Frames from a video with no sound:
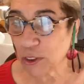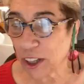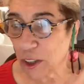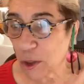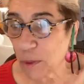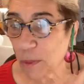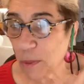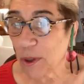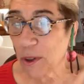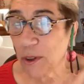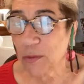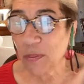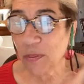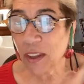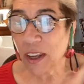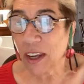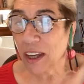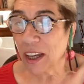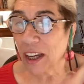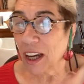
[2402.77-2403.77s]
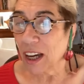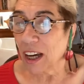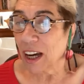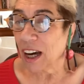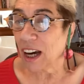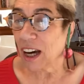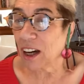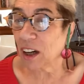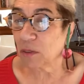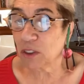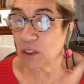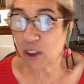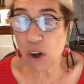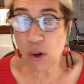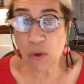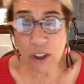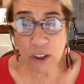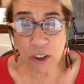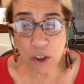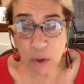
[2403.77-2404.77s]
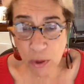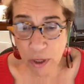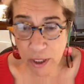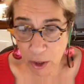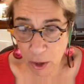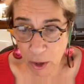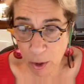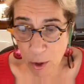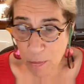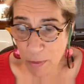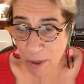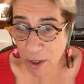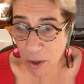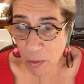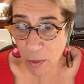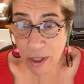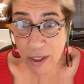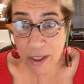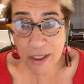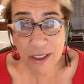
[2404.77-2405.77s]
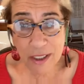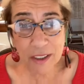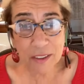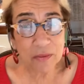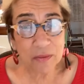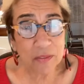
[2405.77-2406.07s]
Kretschmer. Joan, are you here, by the way?